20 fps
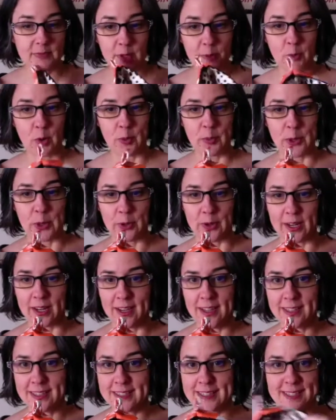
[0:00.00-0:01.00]
More polka
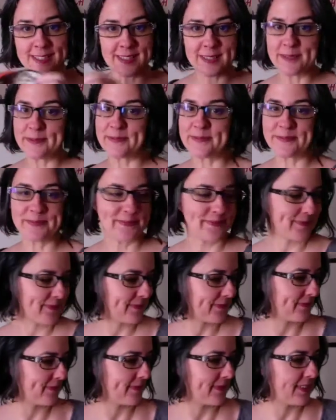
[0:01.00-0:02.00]
dots.
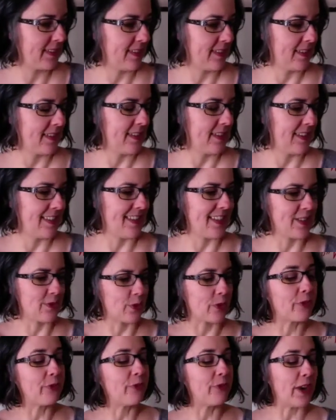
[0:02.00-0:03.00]
These
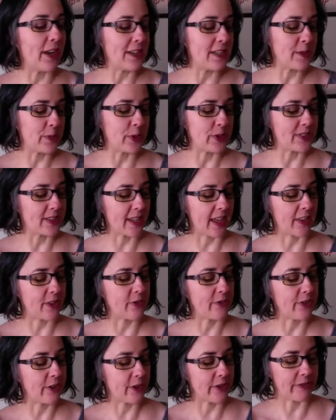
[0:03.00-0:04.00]
were fun to put
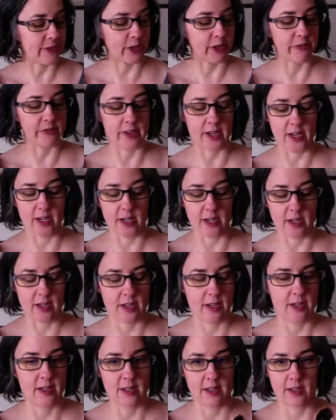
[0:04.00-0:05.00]
together, very, very fun.
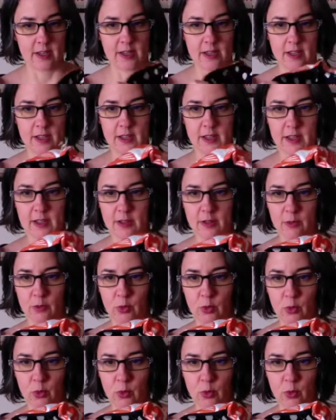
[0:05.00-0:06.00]

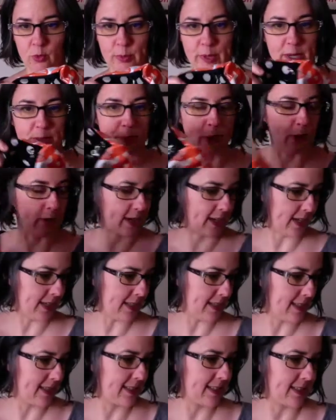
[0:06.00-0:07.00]
Ooh, big polka
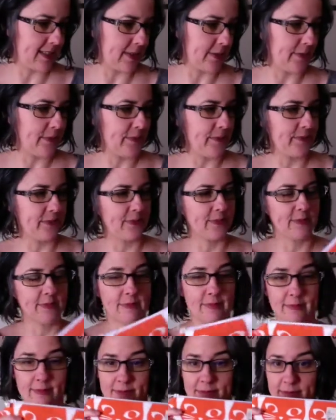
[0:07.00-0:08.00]
dots.
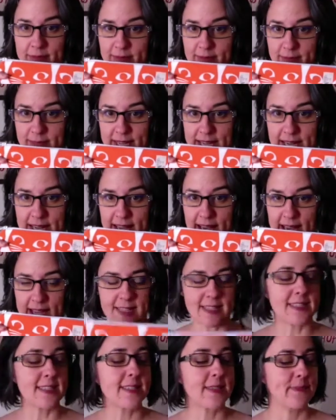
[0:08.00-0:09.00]
Kitty
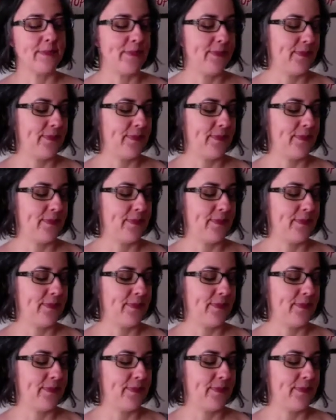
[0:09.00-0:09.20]
cats.